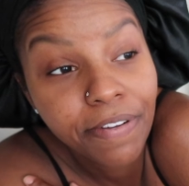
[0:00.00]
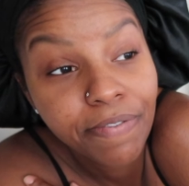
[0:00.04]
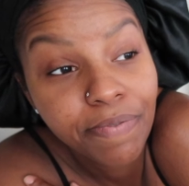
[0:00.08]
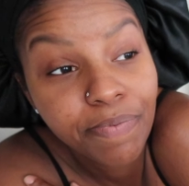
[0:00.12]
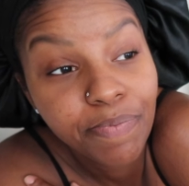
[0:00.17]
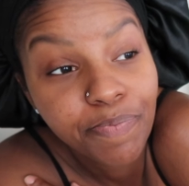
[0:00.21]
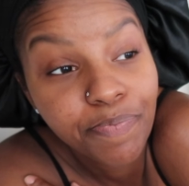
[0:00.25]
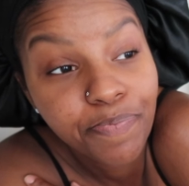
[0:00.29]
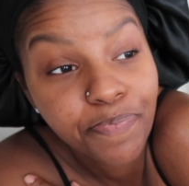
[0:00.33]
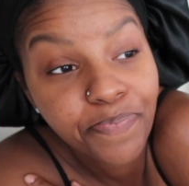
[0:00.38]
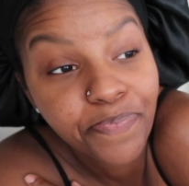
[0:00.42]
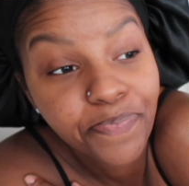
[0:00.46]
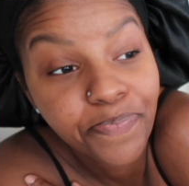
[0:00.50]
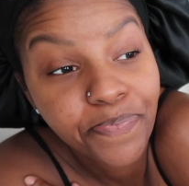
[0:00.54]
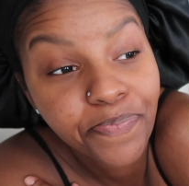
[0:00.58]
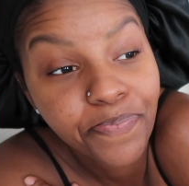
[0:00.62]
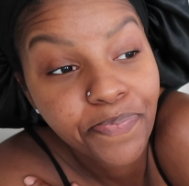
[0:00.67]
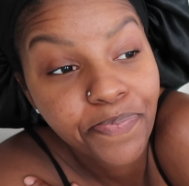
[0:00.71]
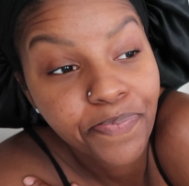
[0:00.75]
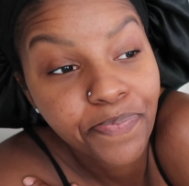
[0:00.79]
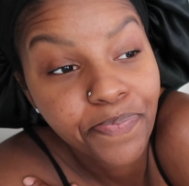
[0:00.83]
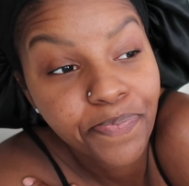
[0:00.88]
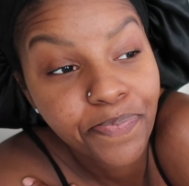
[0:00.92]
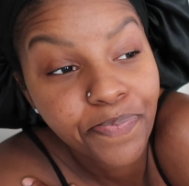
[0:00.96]
Welcome
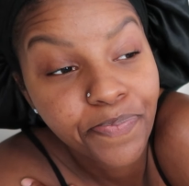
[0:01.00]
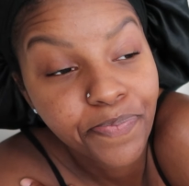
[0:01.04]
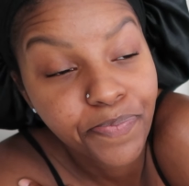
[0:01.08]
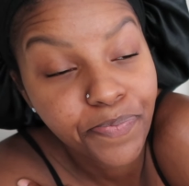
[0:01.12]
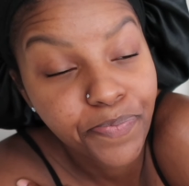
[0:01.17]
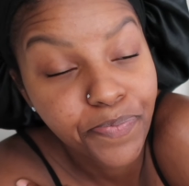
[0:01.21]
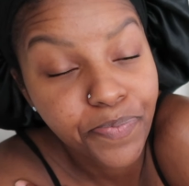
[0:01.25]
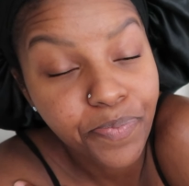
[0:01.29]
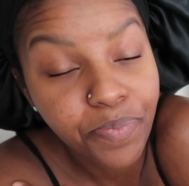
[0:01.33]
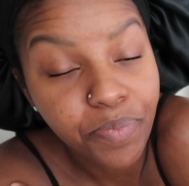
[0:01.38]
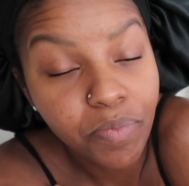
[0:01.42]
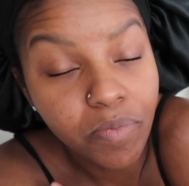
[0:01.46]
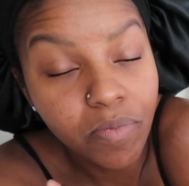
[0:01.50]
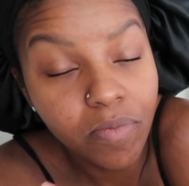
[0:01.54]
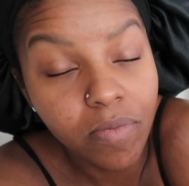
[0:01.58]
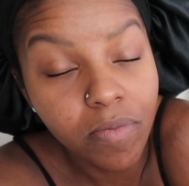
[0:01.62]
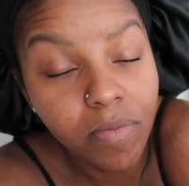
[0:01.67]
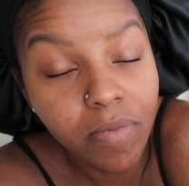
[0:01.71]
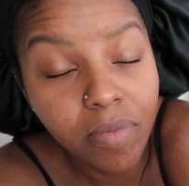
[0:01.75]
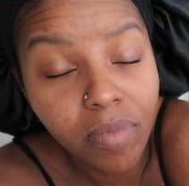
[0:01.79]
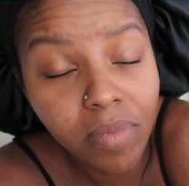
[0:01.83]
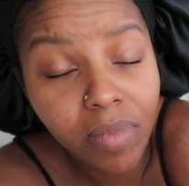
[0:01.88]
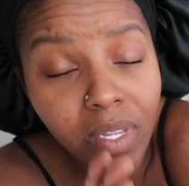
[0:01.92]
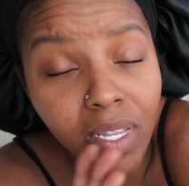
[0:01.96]
once again to Let's
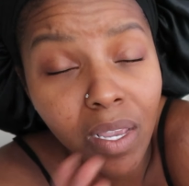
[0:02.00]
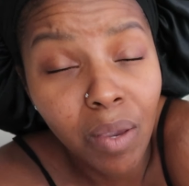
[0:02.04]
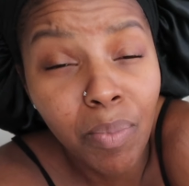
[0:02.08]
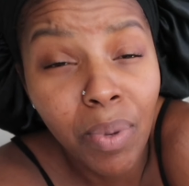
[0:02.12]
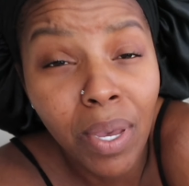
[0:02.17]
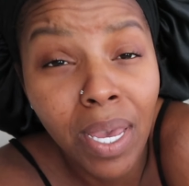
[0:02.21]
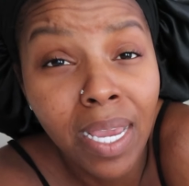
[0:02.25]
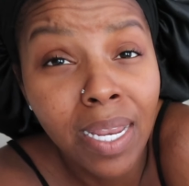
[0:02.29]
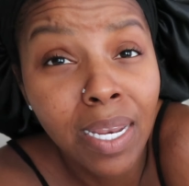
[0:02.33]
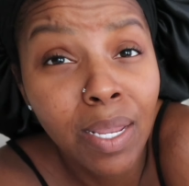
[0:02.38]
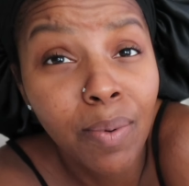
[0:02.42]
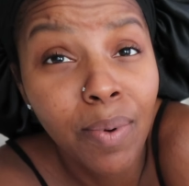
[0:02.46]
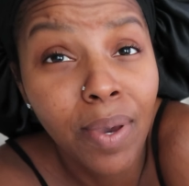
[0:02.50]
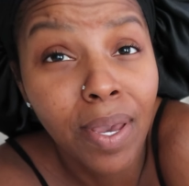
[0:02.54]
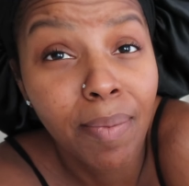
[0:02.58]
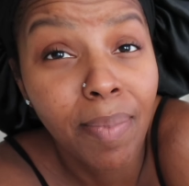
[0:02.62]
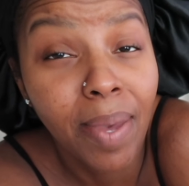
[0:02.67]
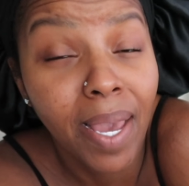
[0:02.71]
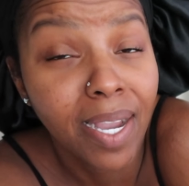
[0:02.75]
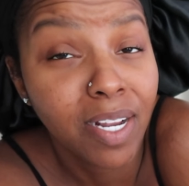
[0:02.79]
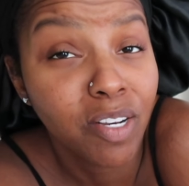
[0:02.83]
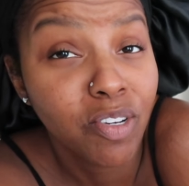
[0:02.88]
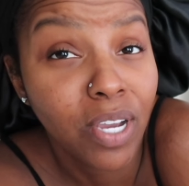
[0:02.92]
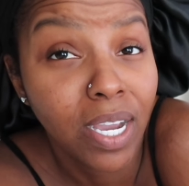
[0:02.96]
start with But anyway,
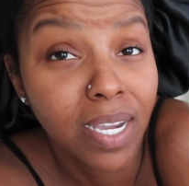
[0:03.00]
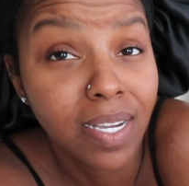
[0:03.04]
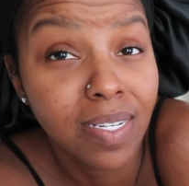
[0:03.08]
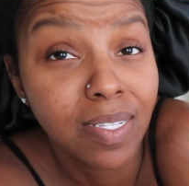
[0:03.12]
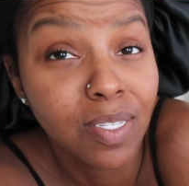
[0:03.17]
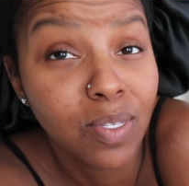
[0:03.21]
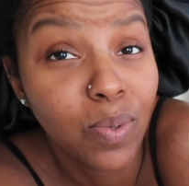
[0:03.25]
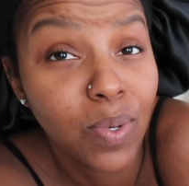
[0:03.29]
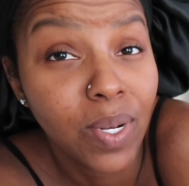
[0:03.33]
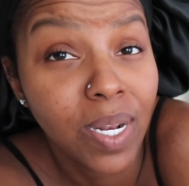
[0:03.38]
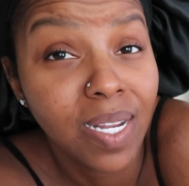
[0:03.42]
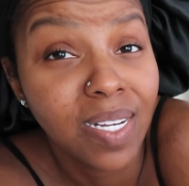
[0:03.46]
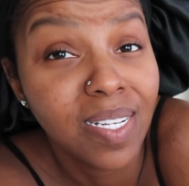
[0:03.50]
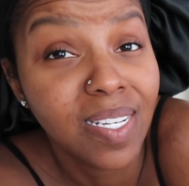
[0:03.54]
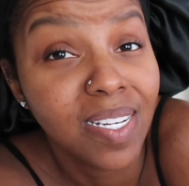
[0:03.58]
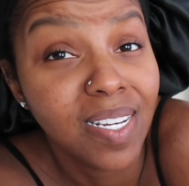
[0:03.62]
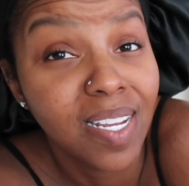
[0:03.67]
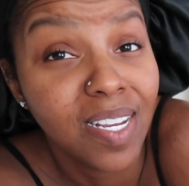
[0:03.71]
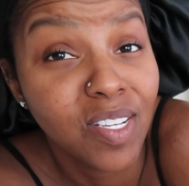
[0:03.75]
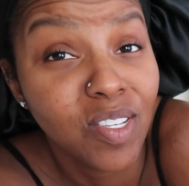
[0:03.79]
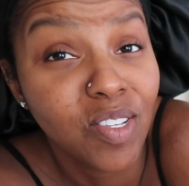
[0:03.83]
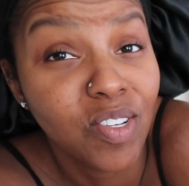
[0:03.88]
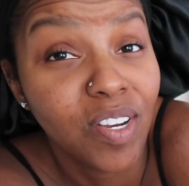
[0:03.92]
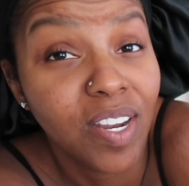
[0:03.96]
backtracking to what I did
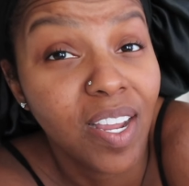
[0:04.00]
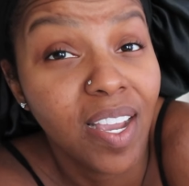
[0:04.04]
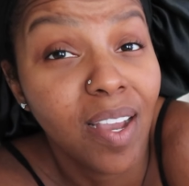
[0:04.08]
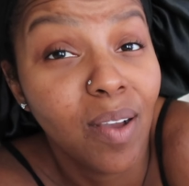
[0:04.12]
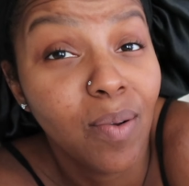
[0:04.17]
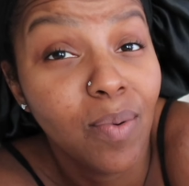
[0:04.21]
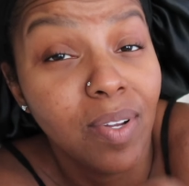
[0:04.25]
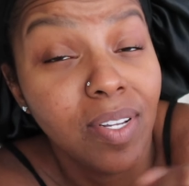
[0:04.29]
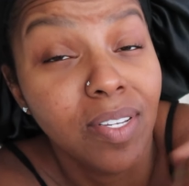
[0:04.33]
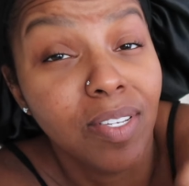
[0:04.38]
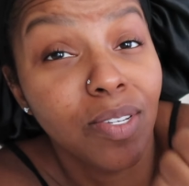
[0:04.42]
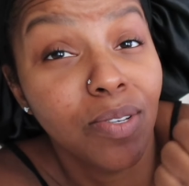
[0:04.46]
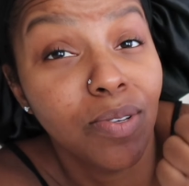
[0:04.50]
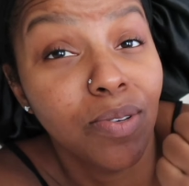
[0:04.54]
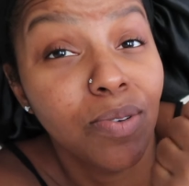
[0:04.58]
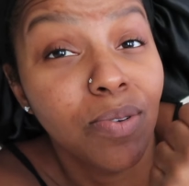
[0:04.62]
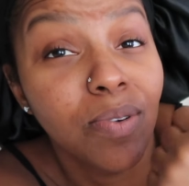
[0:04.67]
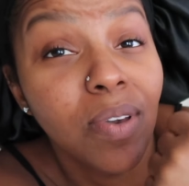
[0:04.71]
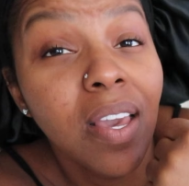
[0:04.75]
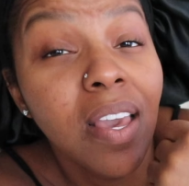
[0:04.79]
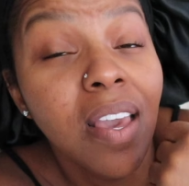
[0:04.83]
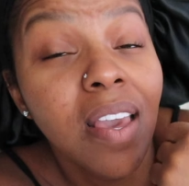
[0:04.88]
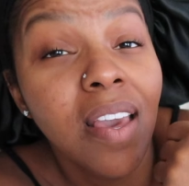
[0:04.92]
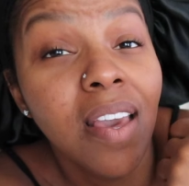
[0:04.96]
yesterday. I went to
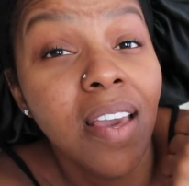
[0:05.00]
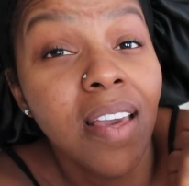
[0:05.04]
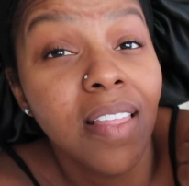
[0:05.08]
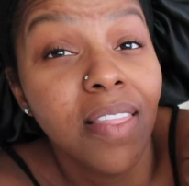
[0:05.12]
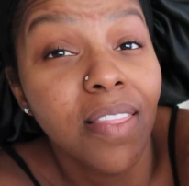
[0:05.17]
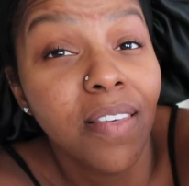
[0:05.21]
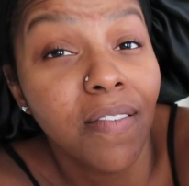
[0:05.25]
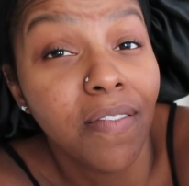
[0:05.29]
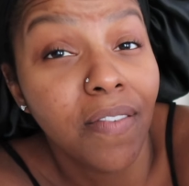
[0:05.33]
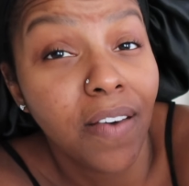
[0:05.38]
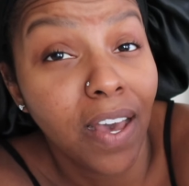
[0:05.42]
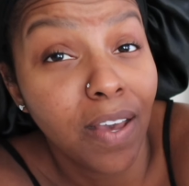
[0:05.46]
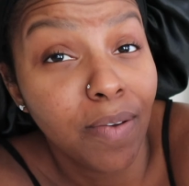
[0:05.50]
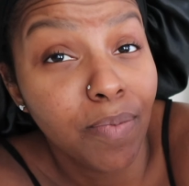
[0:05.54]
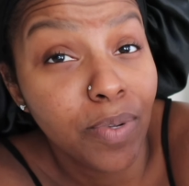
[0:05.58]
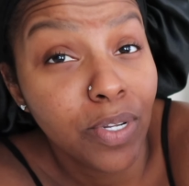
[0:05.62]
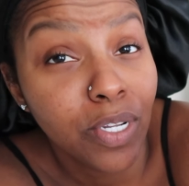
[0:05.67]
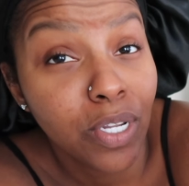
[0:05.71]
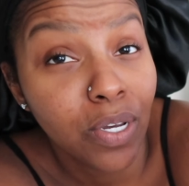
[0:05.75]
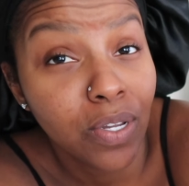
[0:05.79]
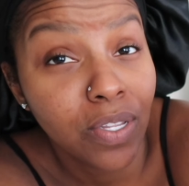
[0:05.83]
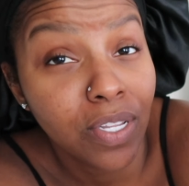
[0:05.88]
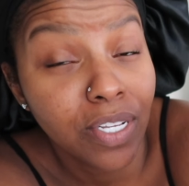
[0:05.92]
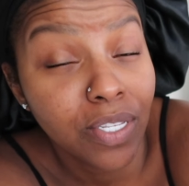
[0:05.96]
uh, the Five
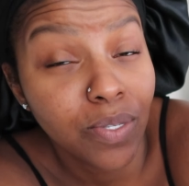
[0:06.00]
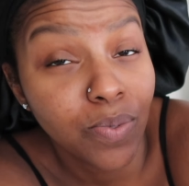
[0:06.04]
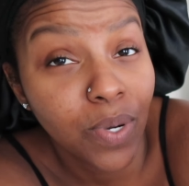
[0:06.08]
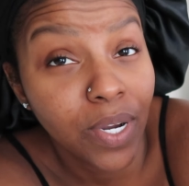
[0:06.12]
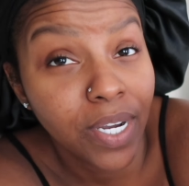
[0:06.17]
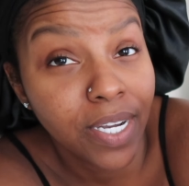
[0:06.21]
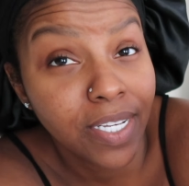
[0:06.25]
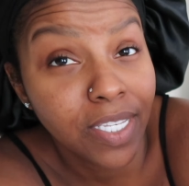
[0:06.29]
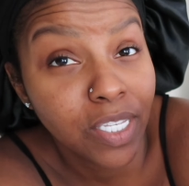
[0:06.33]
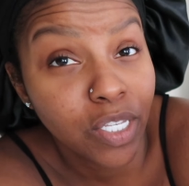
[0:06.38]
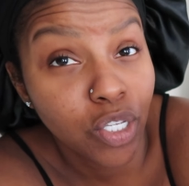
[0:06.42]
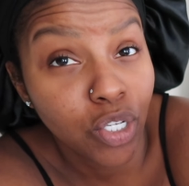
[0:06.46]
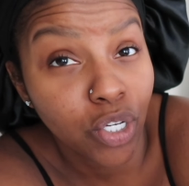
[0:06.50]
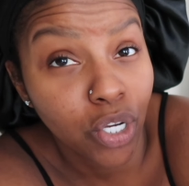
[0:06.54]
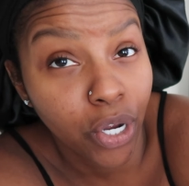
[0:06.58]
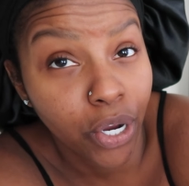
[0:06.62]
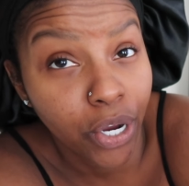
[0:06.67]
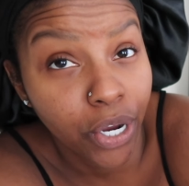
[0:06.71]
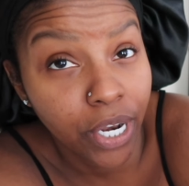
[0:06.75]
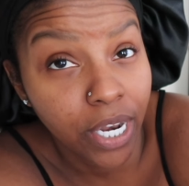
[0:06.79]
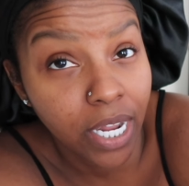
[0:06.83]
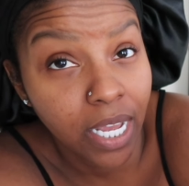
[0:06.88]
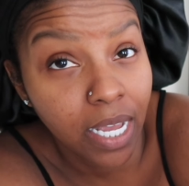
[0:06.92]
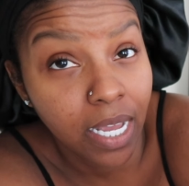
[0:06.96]
Below, that's where I
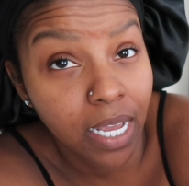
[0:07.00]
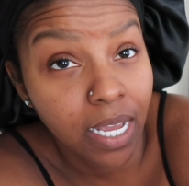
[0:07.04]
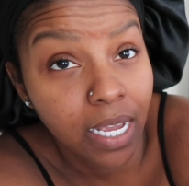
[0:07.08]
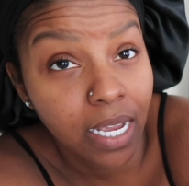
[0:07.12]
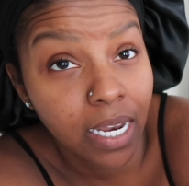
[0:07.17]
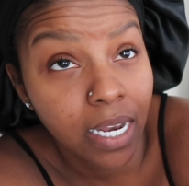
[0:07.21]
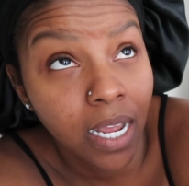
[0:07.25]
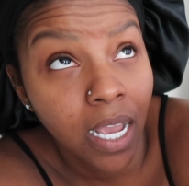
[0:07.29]
started.